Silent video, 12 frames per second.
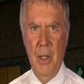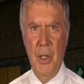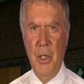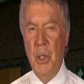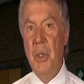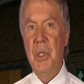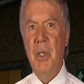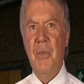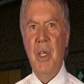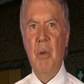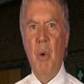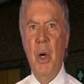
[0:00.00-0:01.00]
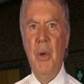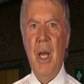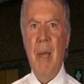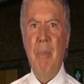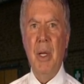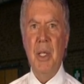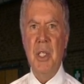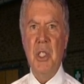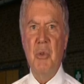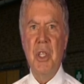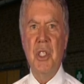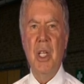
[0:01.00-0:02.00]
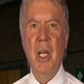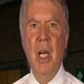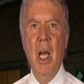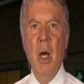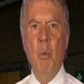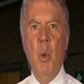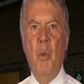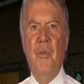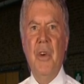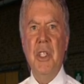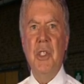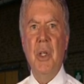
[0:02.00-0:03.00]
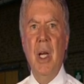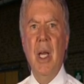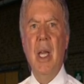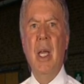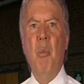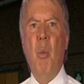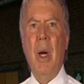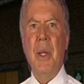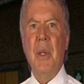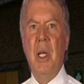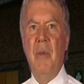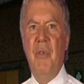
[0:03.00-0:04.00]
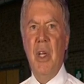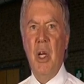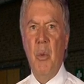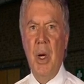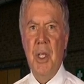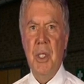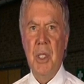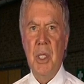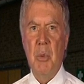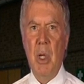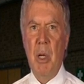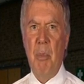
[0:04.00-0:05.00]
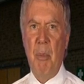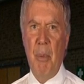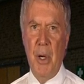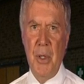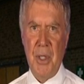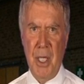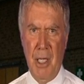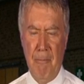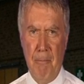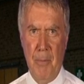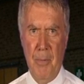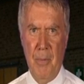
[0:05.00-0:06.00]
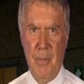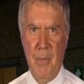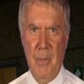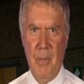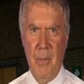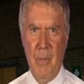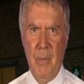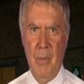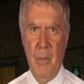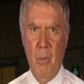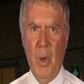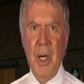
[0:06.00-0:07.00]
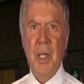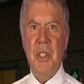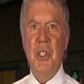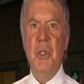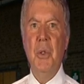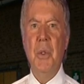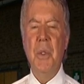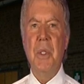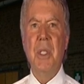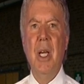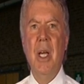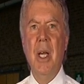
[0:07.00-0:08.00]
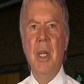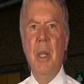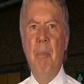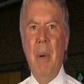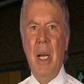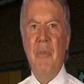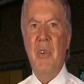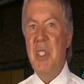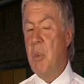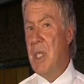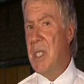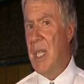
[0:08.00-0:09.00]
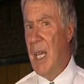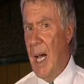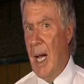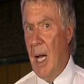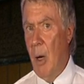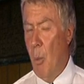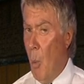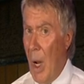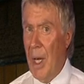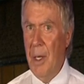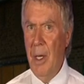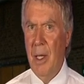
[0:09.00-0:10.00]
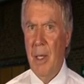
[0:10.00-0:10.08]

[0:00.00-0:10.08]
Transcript: The use of the road ambulance stretcher will feature in one of the configurations we are proposing. When it's used, the benefits we see are 1.